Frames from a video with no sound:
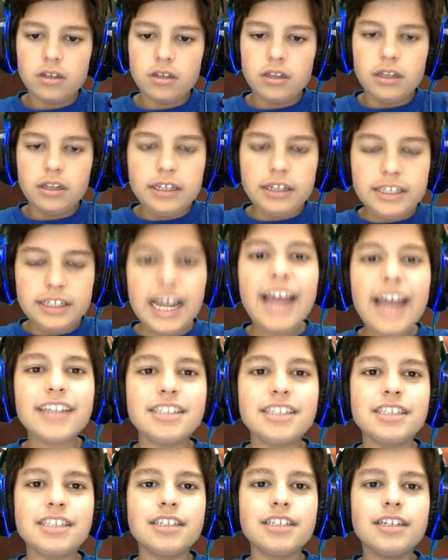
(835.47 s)

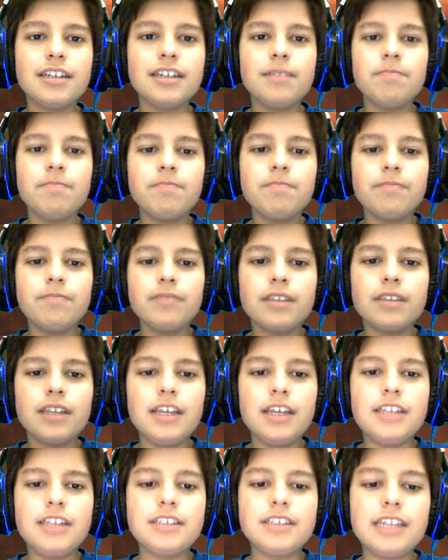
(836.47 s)
Yes!
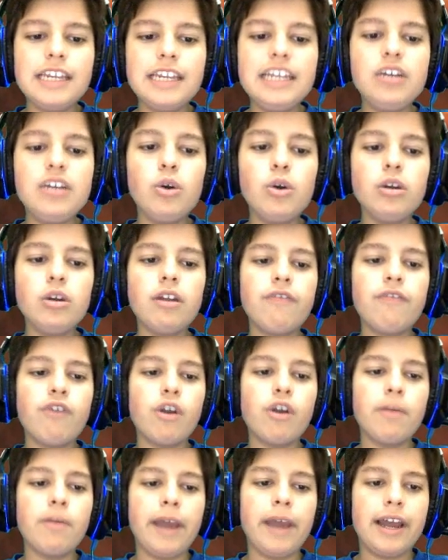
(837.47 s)
It's legal in the
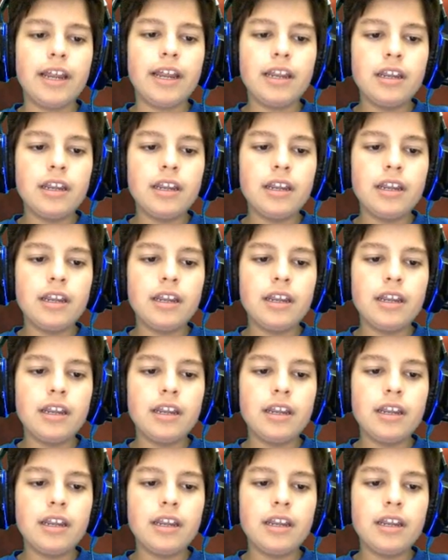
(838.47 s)
format.